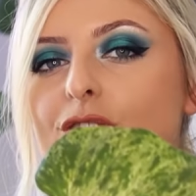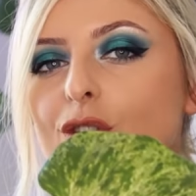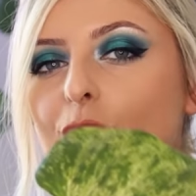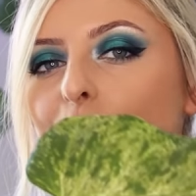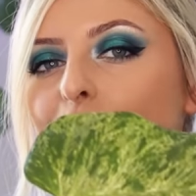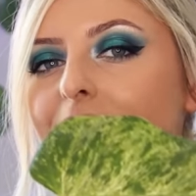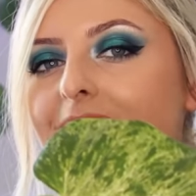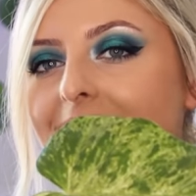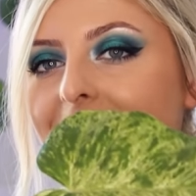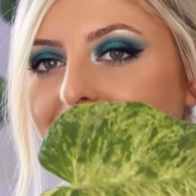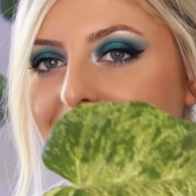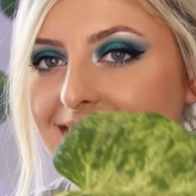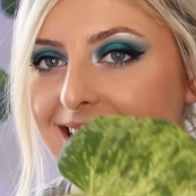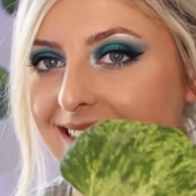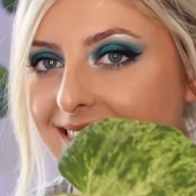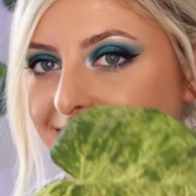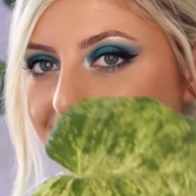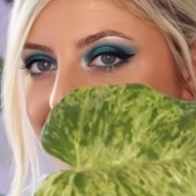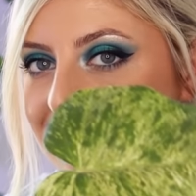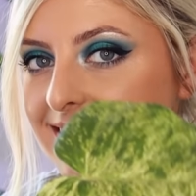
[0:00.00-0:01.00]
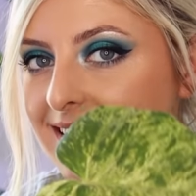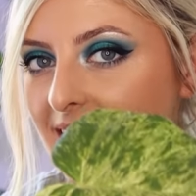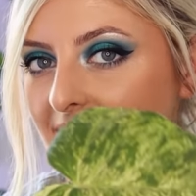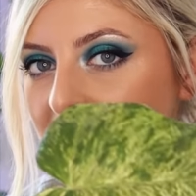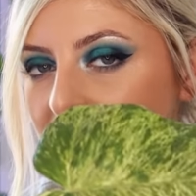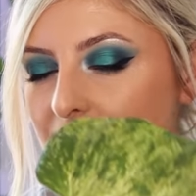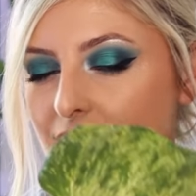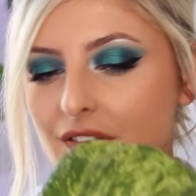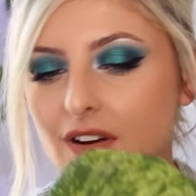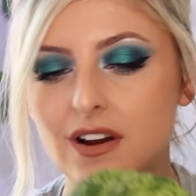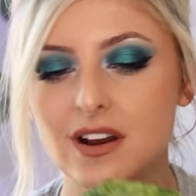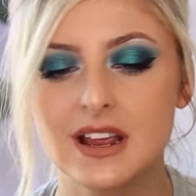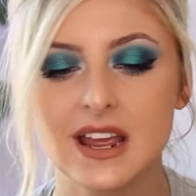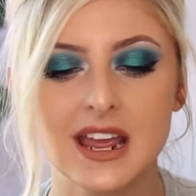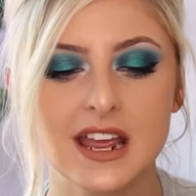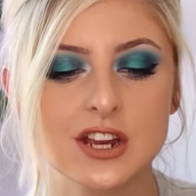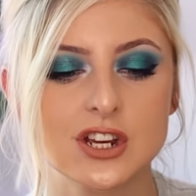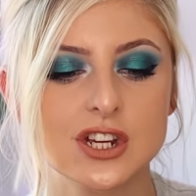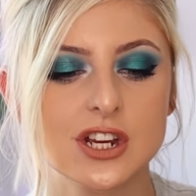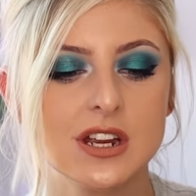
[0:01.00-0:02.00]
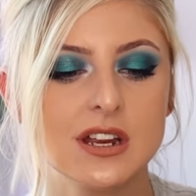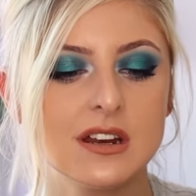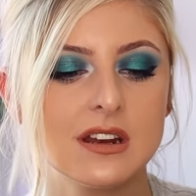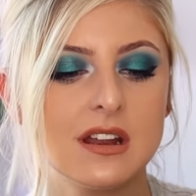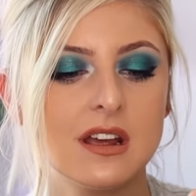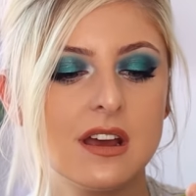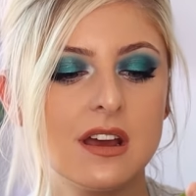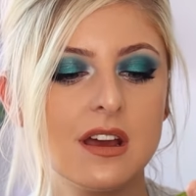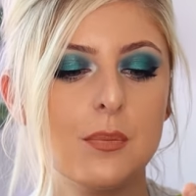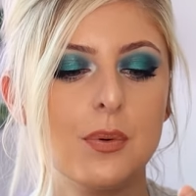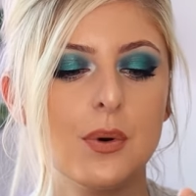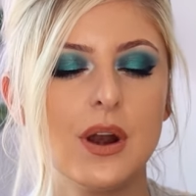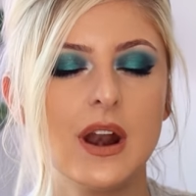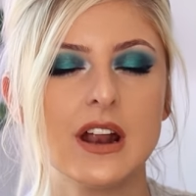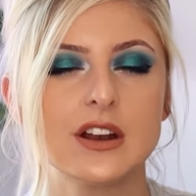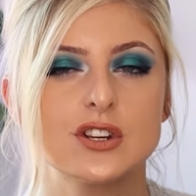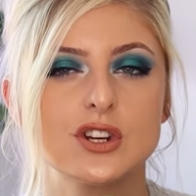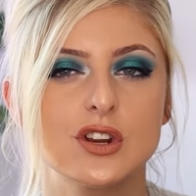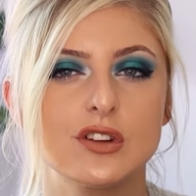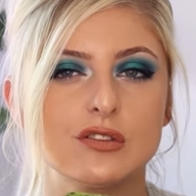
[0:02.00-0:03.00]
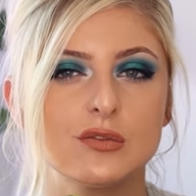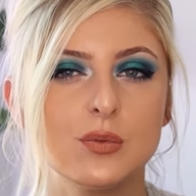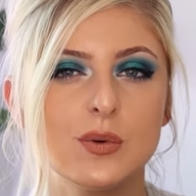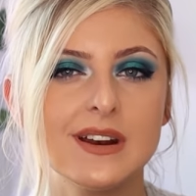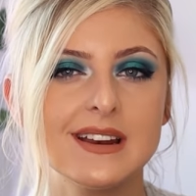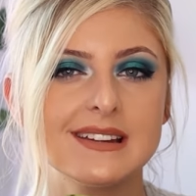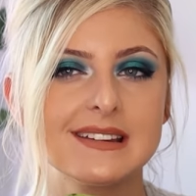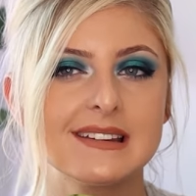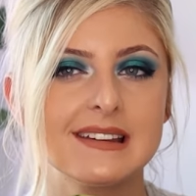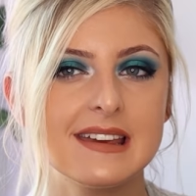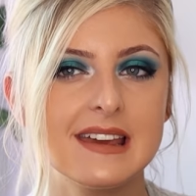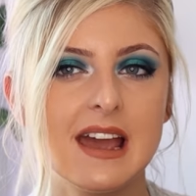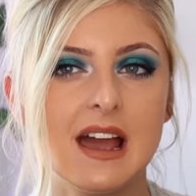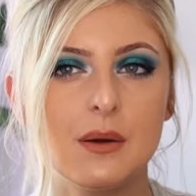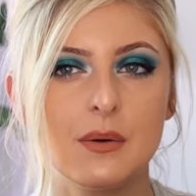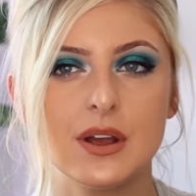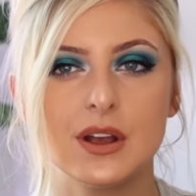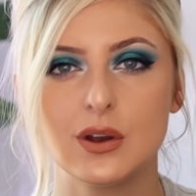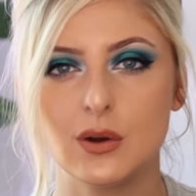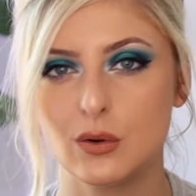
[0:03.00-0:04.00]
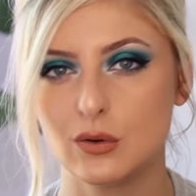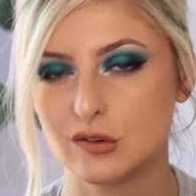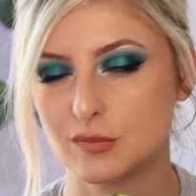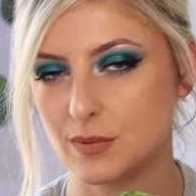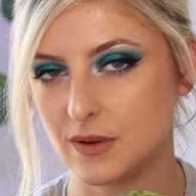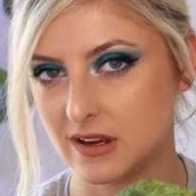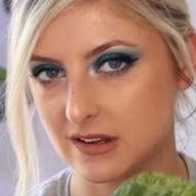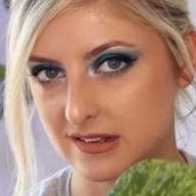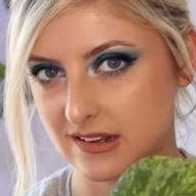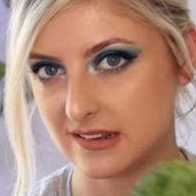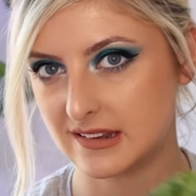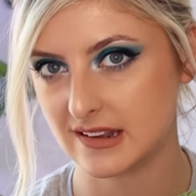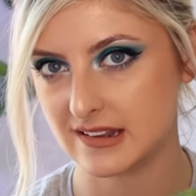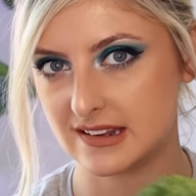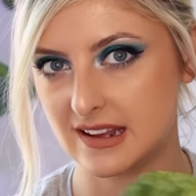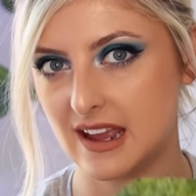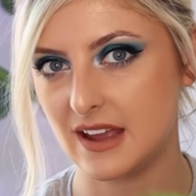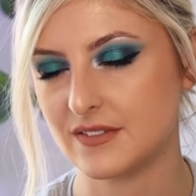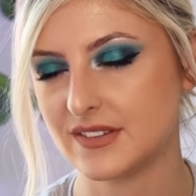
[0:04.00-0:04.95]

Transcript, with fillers: don't like this kind of variegation but I just want to see how it goes because as I say,